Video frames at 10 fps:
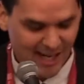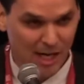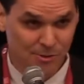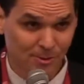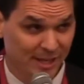
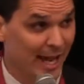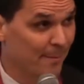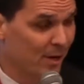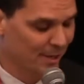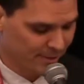I truly
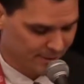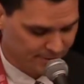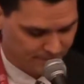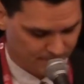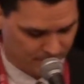am honored.
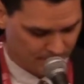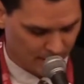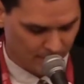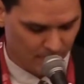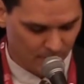
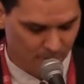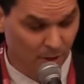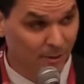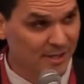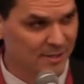
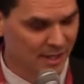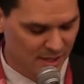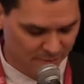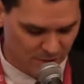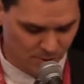Though it is an
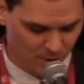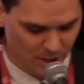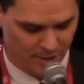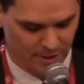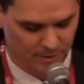individual
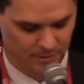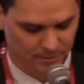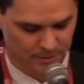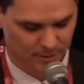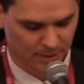honor,
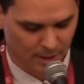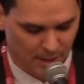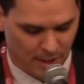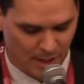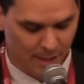
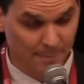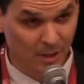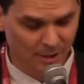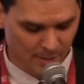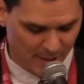I'm
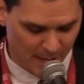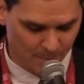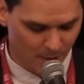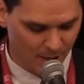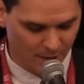merely the
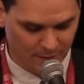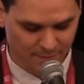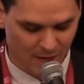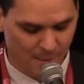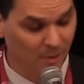byproduct
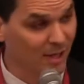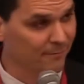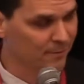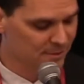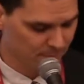of the humble
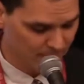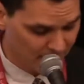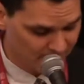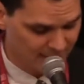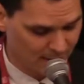efforts of
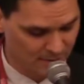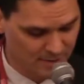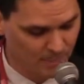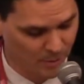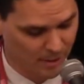many
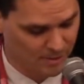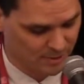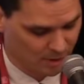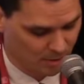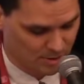talented players
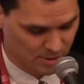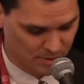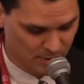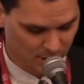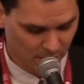and
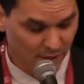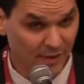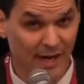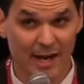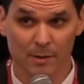coaches
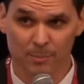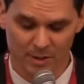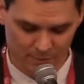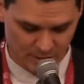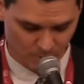that I had a
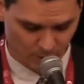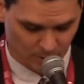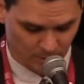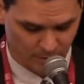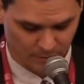privilege
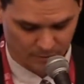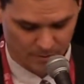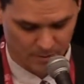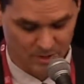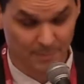working with,
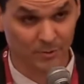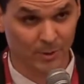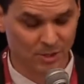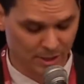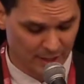some of
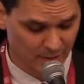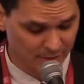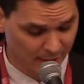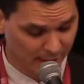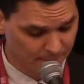which are here
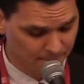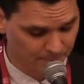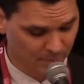tonight.